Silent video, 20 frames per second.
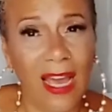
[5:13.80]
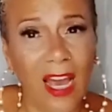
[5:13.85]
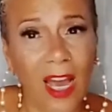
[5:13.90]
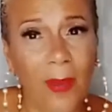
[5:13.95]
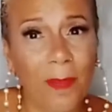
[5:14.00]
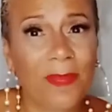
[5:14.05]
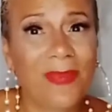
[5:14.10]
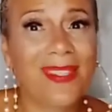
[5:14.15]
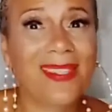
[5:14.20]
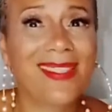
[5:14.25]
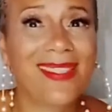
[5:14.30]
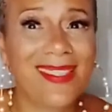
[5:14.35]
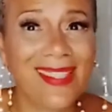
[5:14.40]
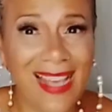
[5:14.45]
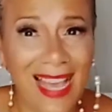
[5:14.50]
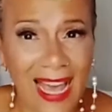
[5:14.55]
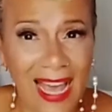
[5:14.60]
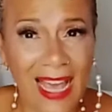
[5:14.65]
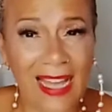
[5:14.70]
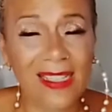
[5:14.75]

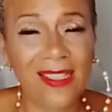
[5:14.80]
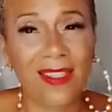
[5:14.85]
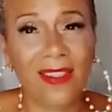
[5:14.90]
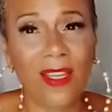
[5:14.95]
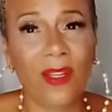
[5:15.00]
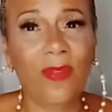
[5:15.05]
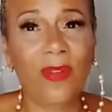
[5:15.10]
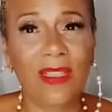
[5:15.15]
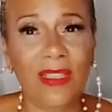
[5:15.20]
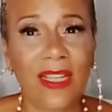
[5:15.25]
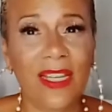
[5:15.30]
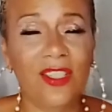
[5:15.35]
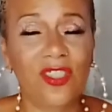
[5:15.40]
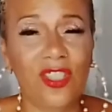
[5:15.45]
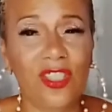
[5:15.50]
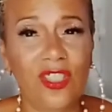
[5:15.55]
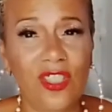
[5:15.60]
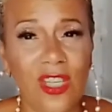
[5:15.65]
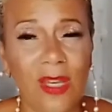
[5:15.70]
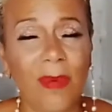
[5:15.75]
upset the
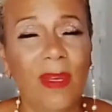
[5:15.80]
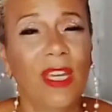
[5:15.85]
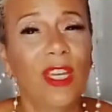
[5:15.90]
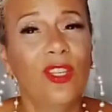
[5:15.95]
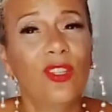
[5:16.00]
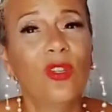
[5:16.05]
relationship,